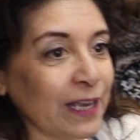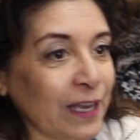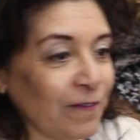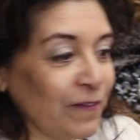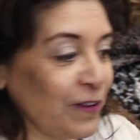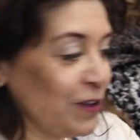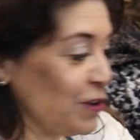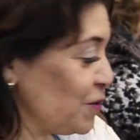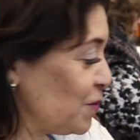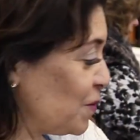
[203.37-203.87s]

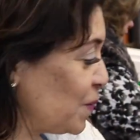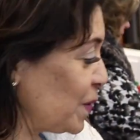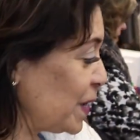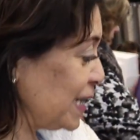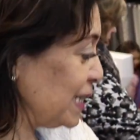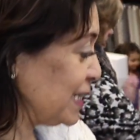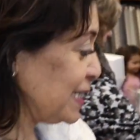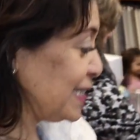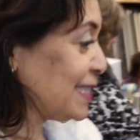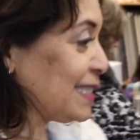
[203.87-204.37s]
If you
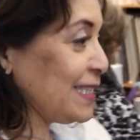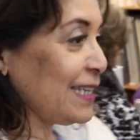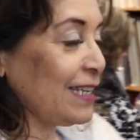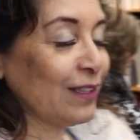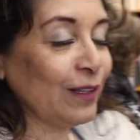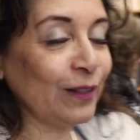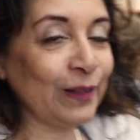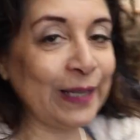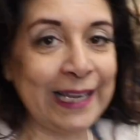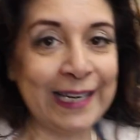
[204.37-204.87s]
want to see
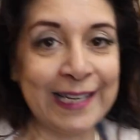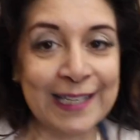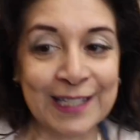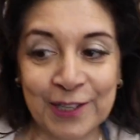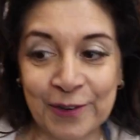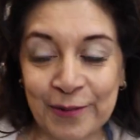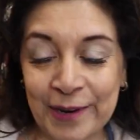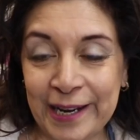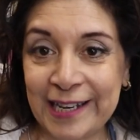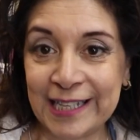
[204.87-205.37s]
the
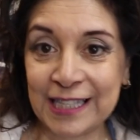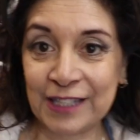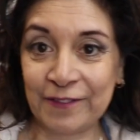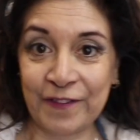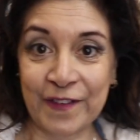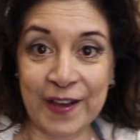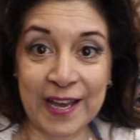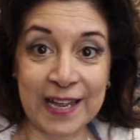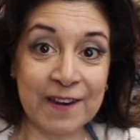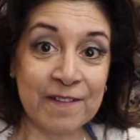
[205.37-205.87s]
latest, greatest
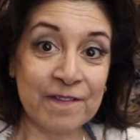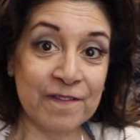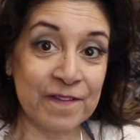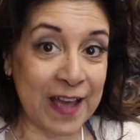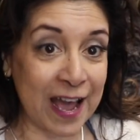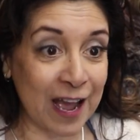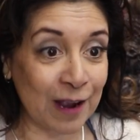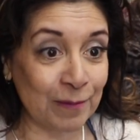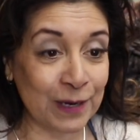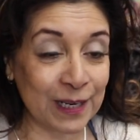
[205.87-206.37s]
fun
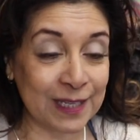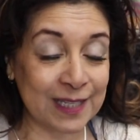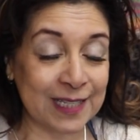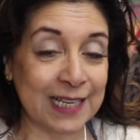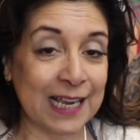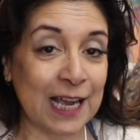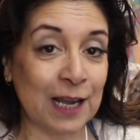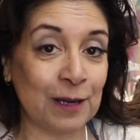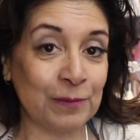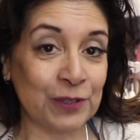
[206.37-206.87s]
fabrics,
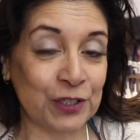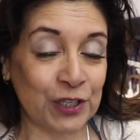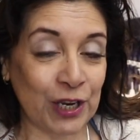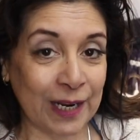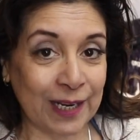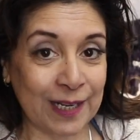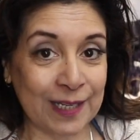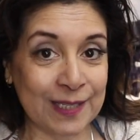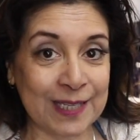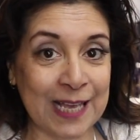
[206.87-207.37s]
come
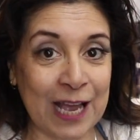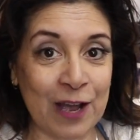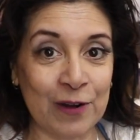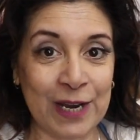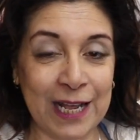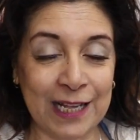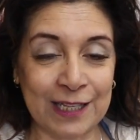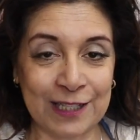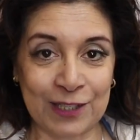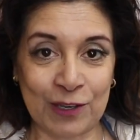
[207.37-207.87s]
check us
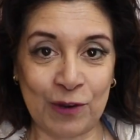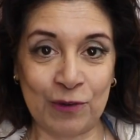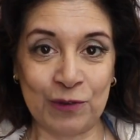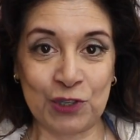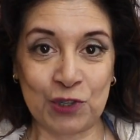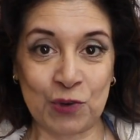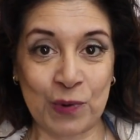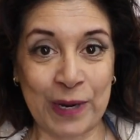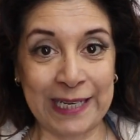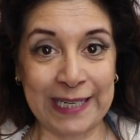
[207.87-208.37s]
out at Sew
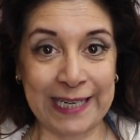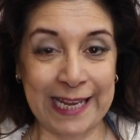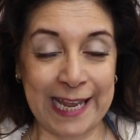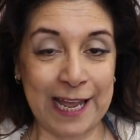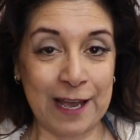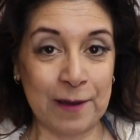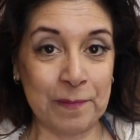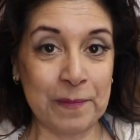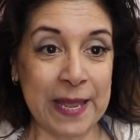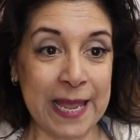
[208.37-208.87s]
Trendy
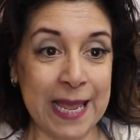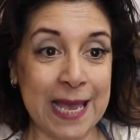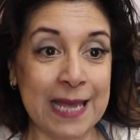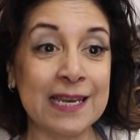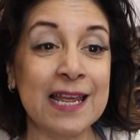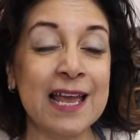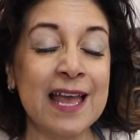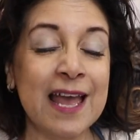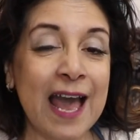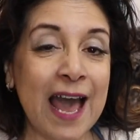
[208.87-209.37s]

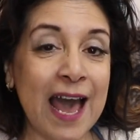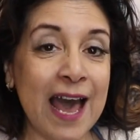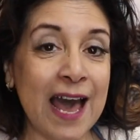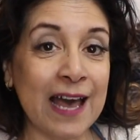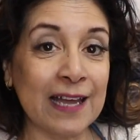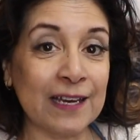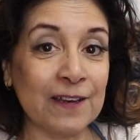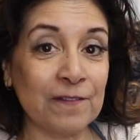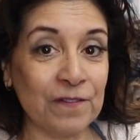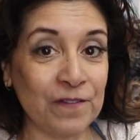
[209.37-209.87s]
MN
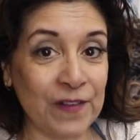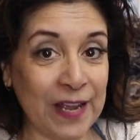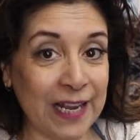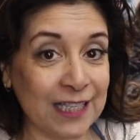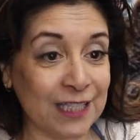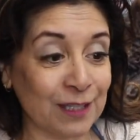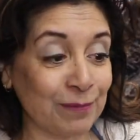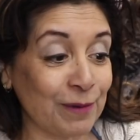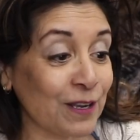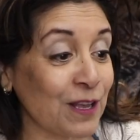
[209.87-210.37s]
on
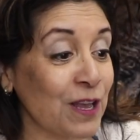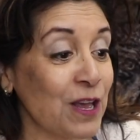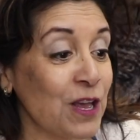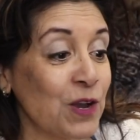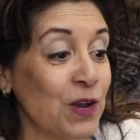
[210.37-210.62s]
Facebook.